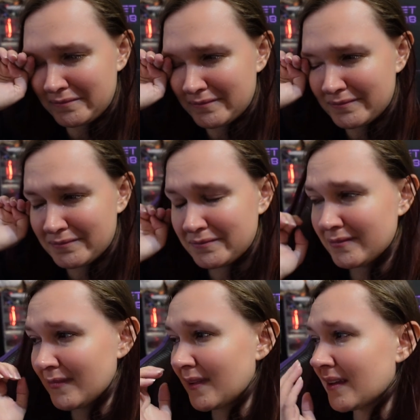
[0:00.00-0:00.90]

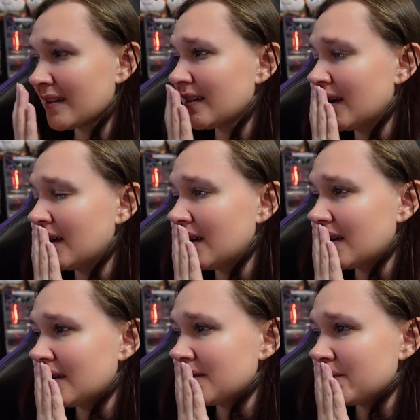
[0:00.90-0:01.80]

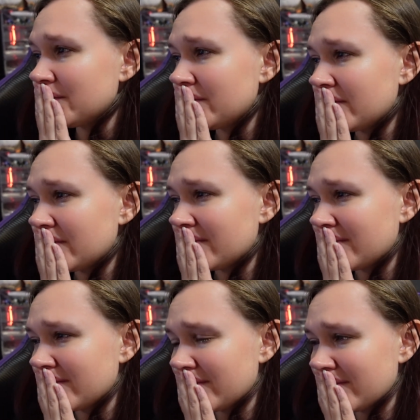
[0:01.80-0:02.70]

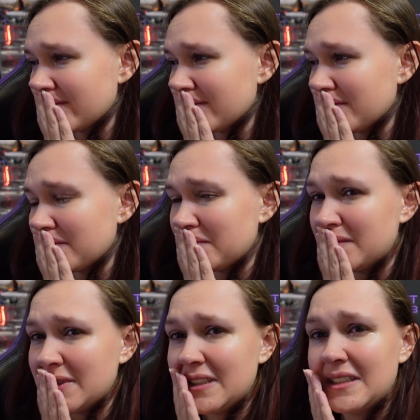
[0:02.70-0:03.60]

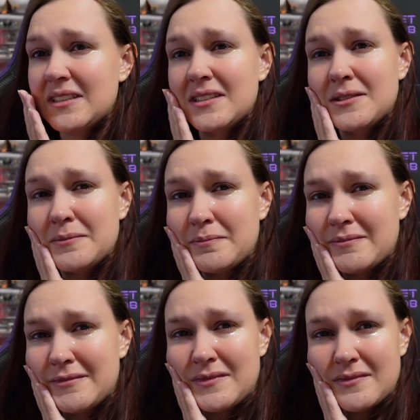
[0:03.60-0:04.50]
[no speech]